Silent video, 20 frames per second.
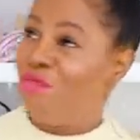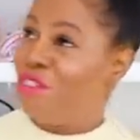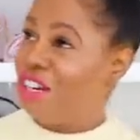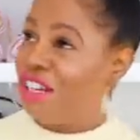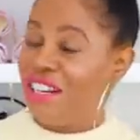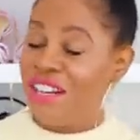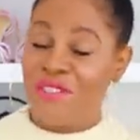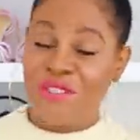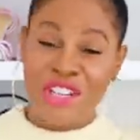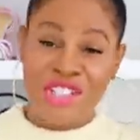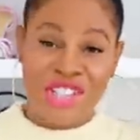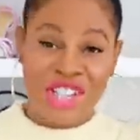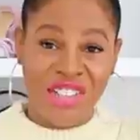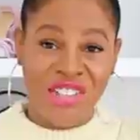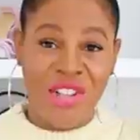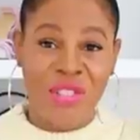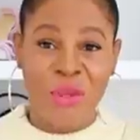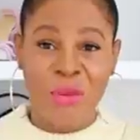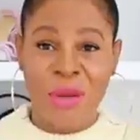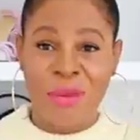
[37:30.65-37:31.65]
Funny enough, I
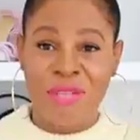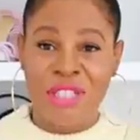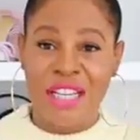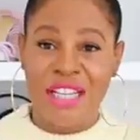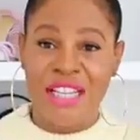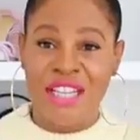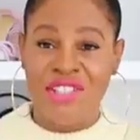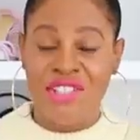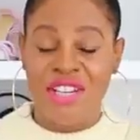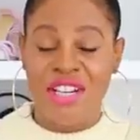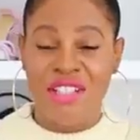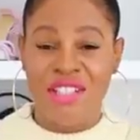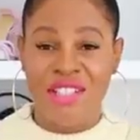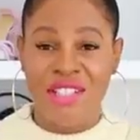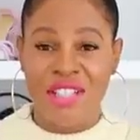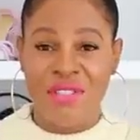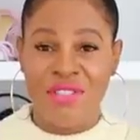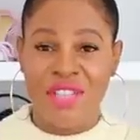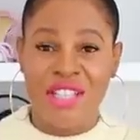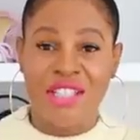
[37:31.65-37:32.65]
checked on their website yesterday to
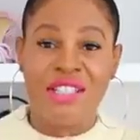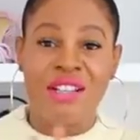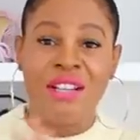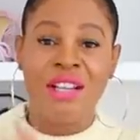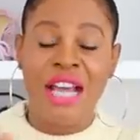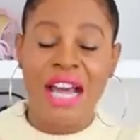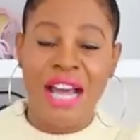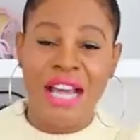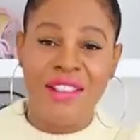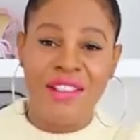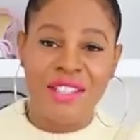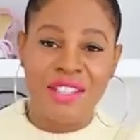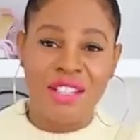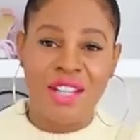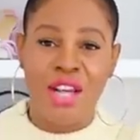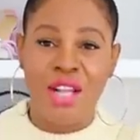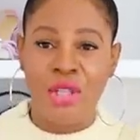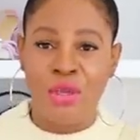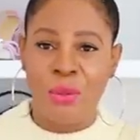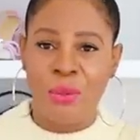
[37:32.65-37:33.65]
see if they still had this
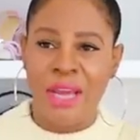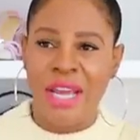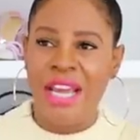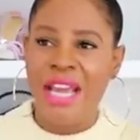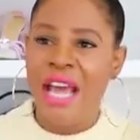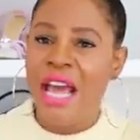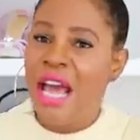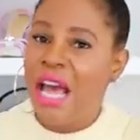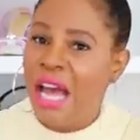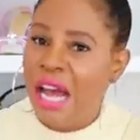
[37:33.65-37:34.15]
colorway.